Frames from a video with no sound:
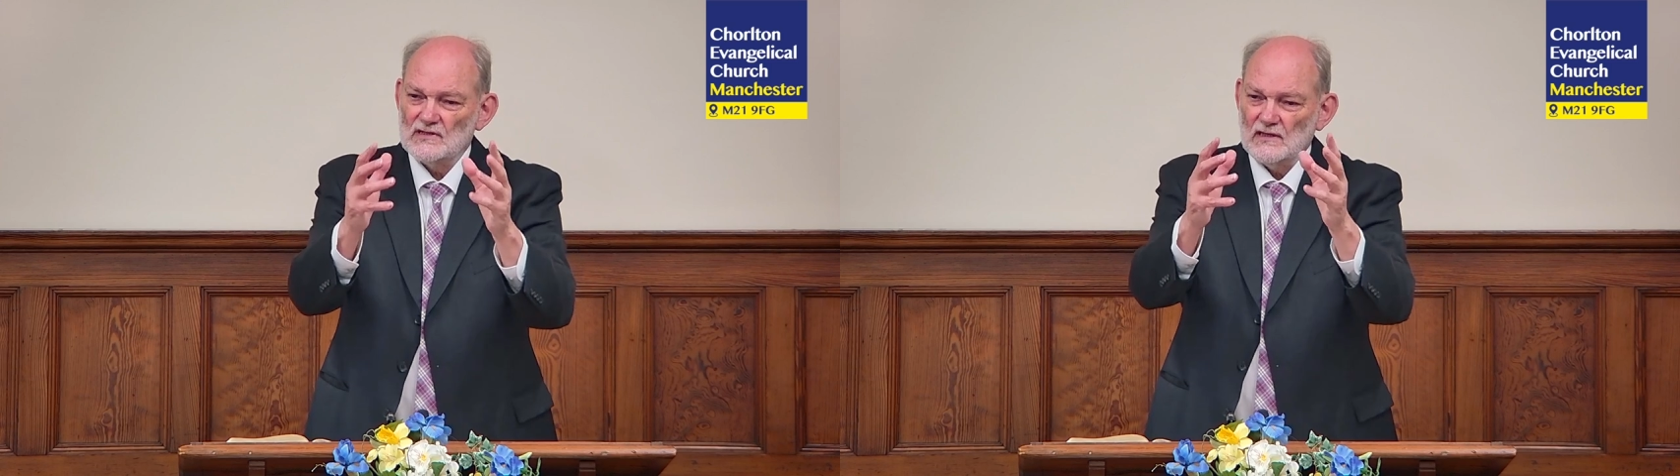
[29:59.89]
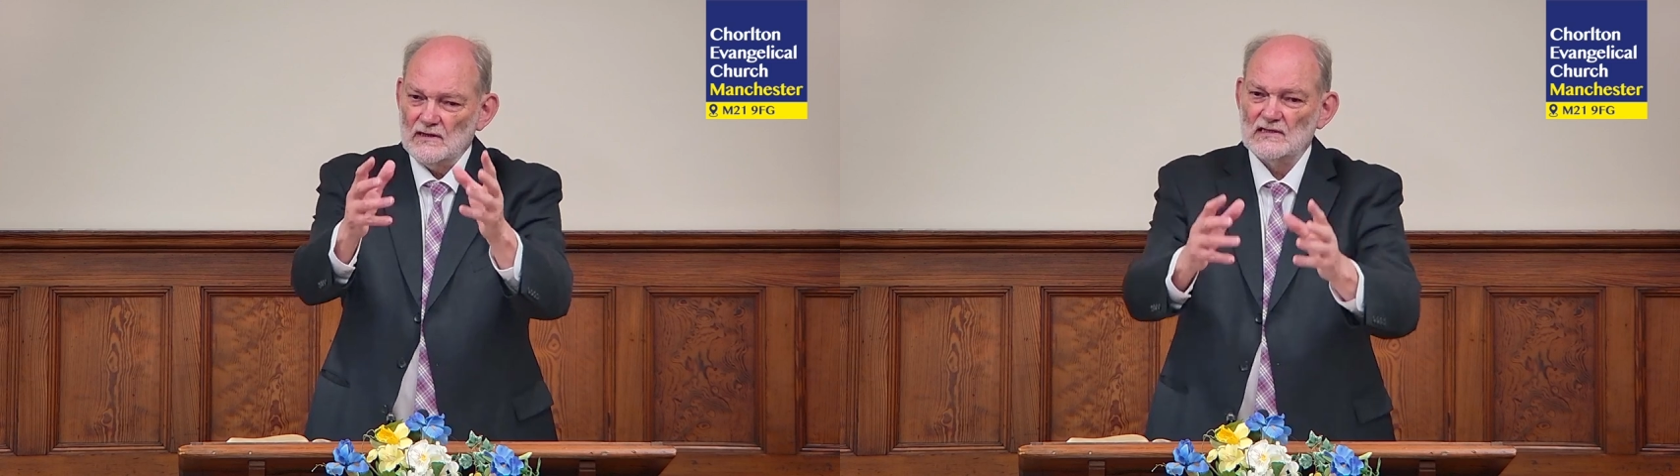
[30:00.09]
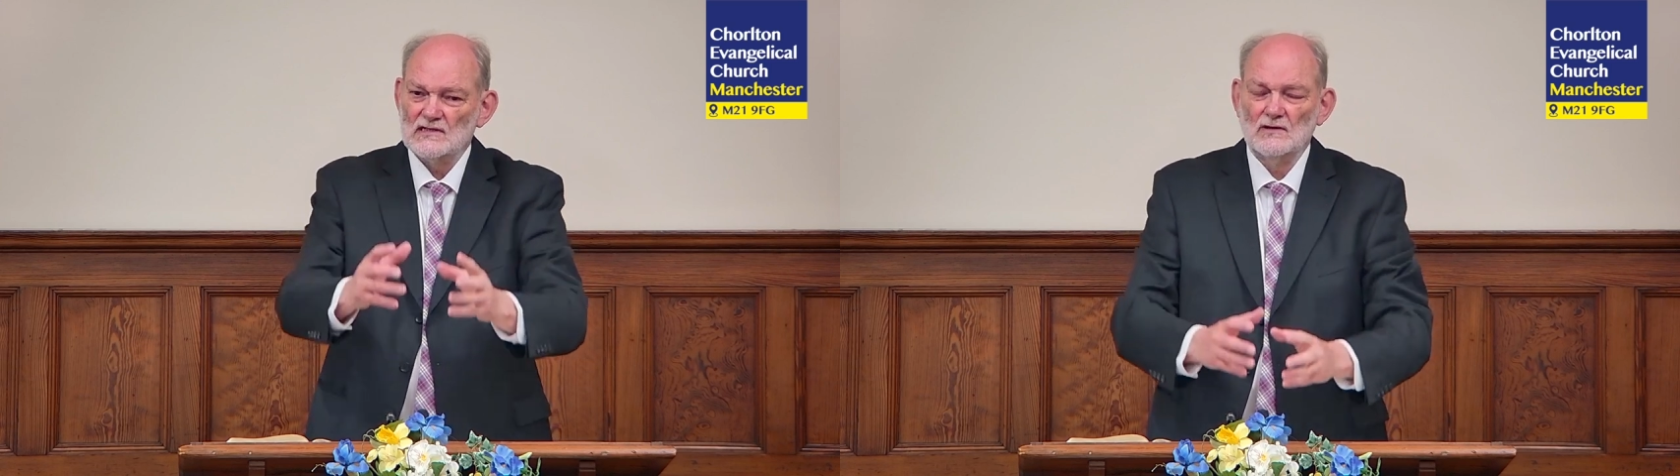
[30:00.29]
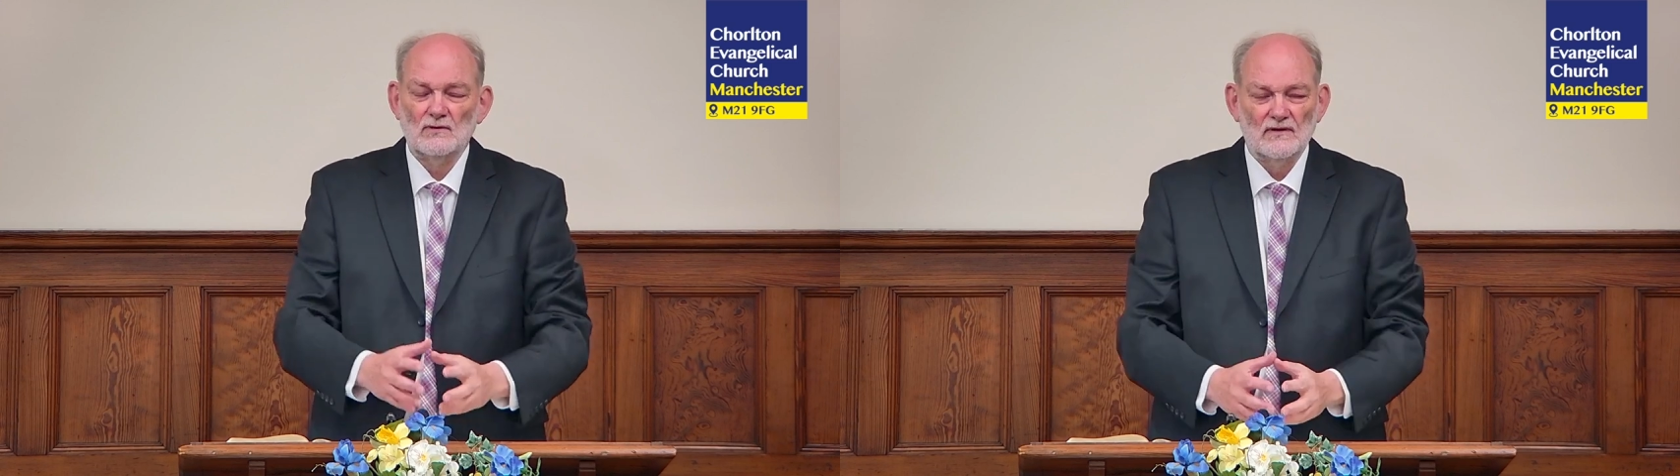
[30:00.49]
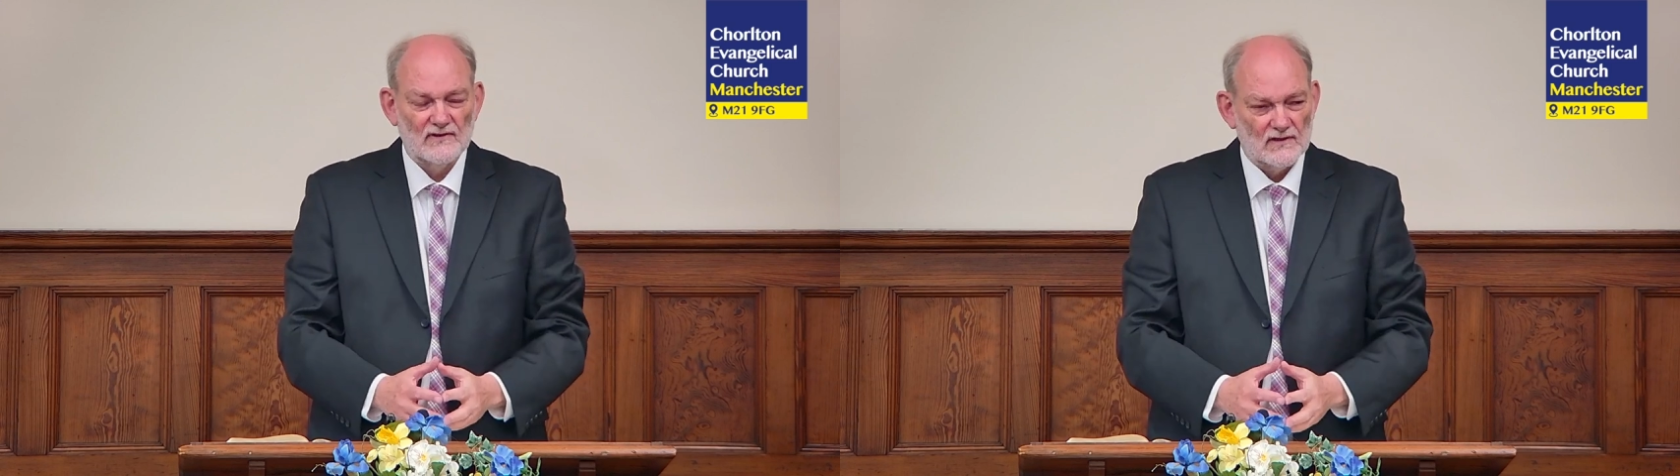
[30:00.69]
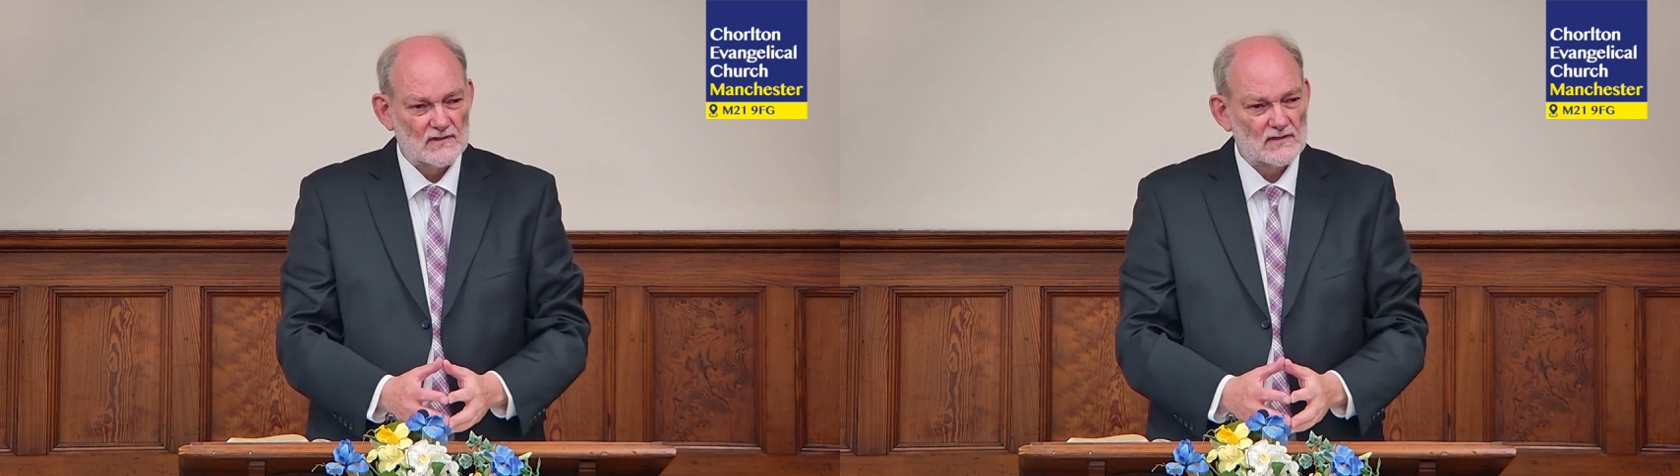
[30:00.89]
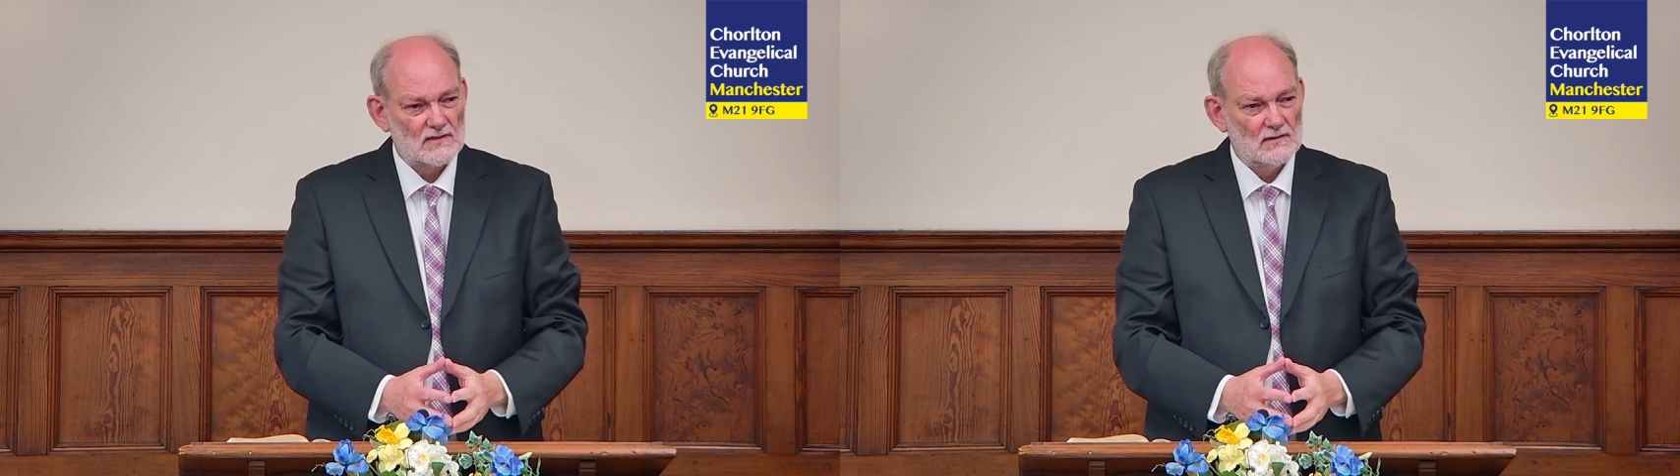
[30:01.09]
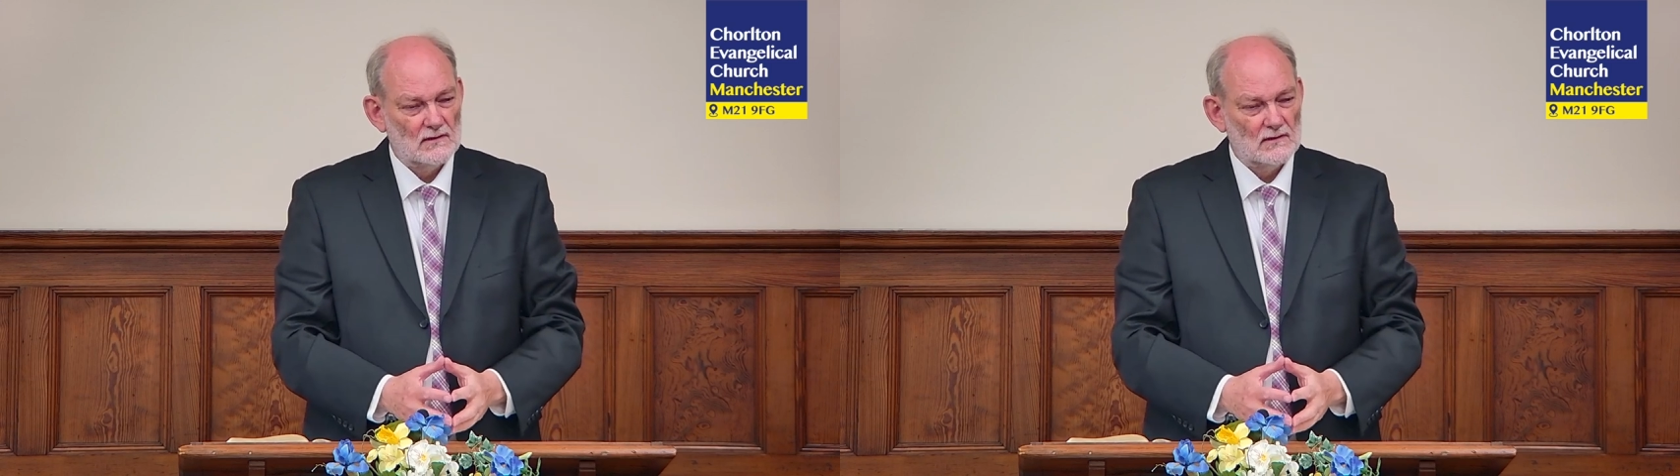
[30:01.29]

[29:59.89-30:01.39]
in this universe,